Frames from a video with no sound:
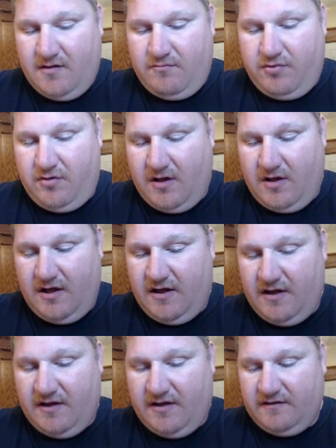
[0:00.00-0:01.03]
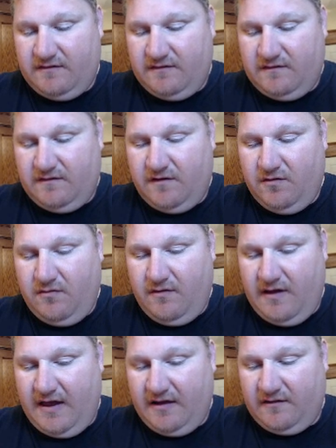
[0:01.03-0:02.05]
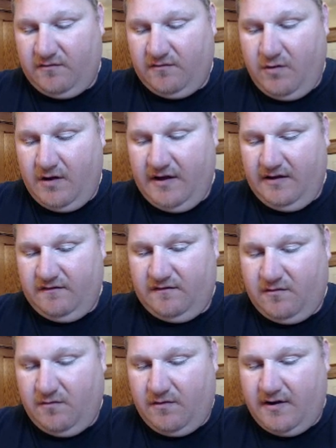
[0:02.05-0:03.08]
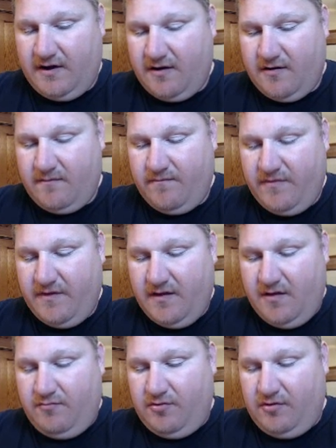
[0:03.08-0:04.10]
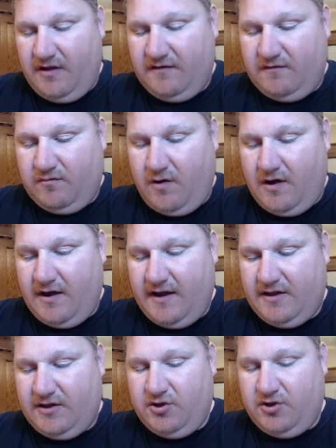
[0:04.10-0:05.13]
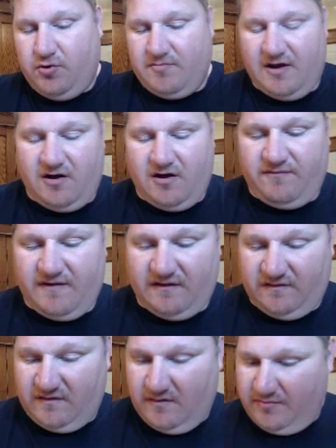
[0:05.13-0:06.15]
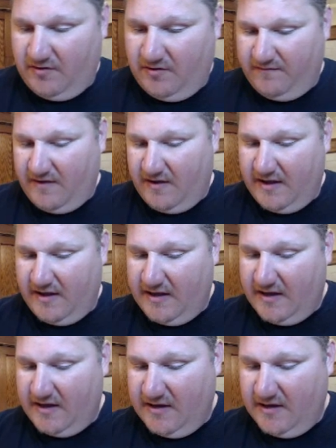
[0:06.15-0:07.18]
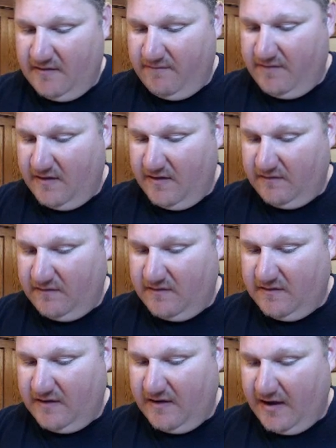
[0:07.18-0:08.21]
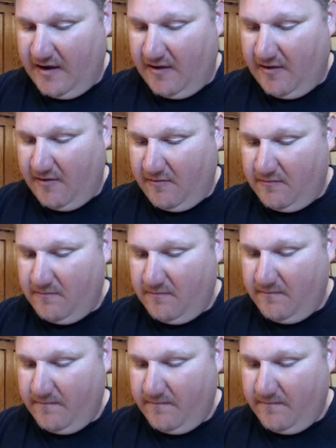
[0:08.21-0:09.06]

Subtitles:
plus 2xy squared plus y cubed. Now, if I simplify any of this down,